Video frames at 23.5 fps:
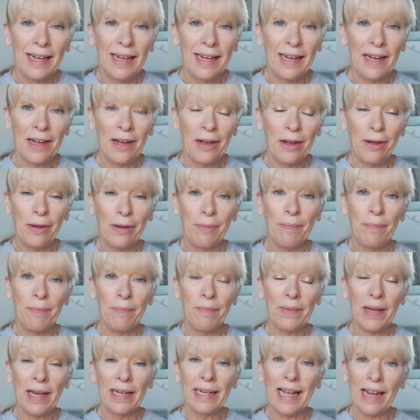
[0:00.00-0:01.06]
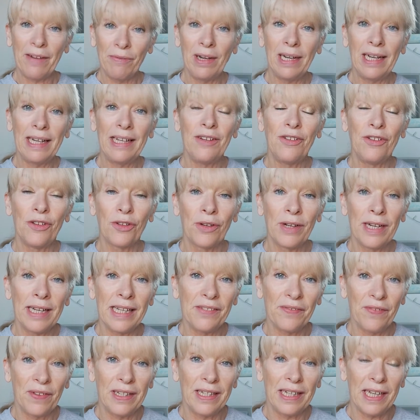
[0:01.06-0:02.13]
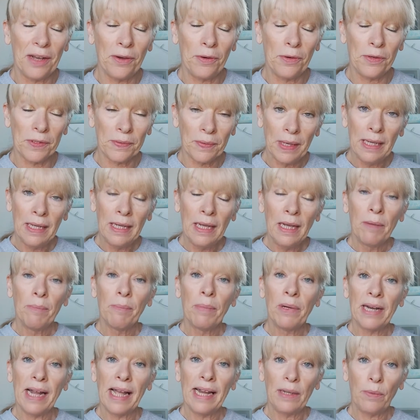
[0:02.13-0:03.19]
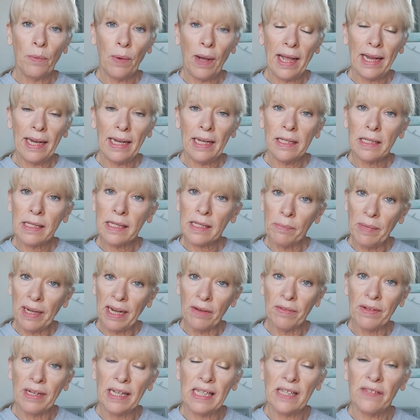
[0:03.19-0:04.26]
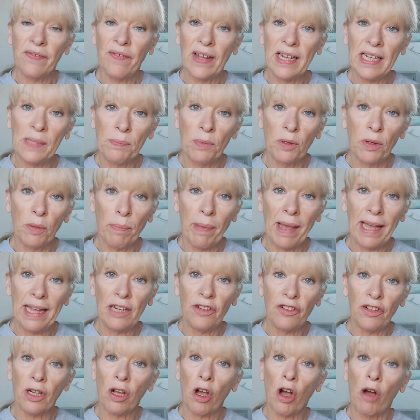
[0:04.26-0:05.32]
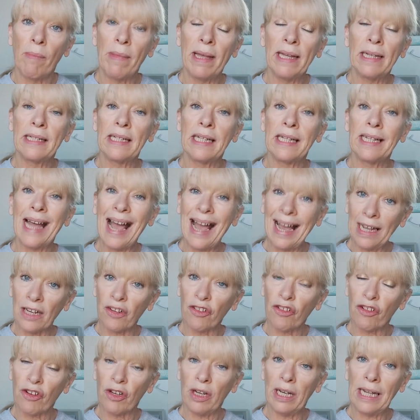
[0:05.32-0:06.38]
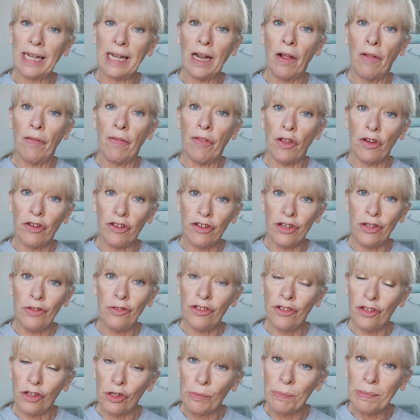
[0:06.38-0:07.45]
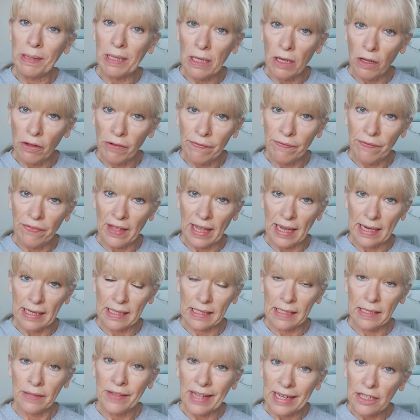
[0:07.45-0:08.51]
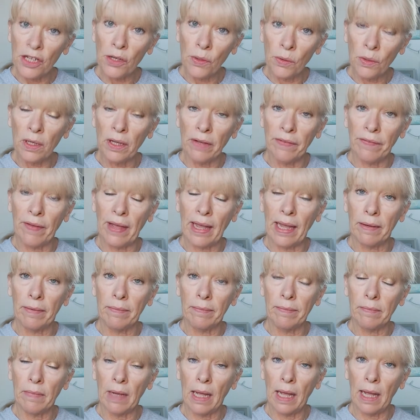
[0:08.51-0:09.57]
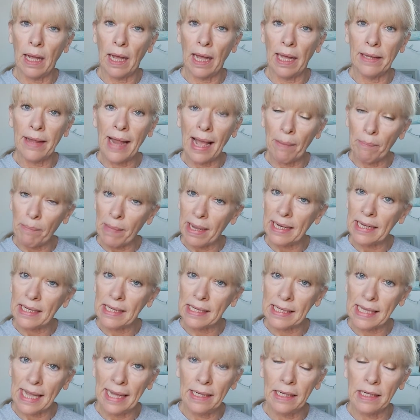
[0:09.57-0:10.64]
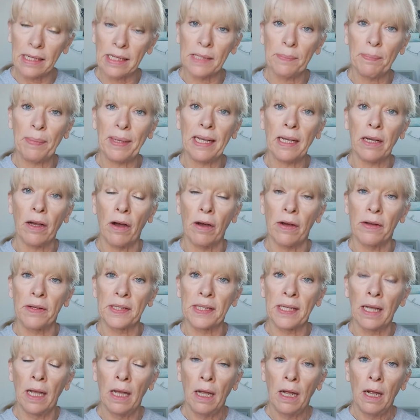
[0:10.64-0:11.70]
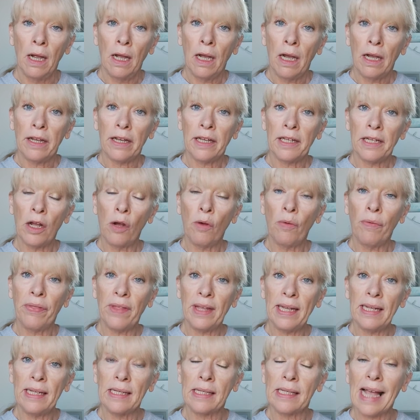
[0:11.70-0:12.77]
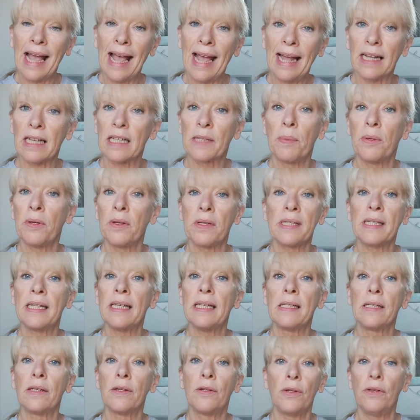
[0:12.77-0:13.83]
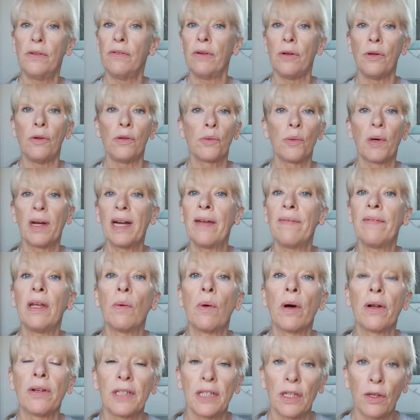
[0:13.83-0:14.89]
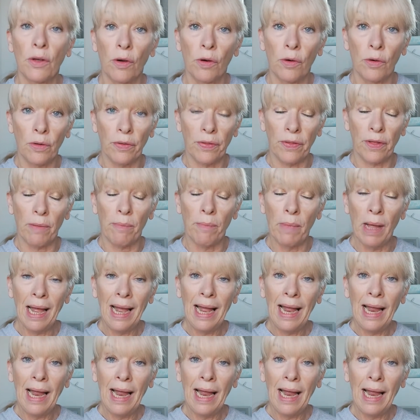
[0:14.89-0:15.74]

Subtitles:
And I really enjoy his videos. But anyway, somebody on his Facebook page had commented actually that YouTube love this. They do love it. And that makes sense because, these experts, these gurus, whatever you want to call them,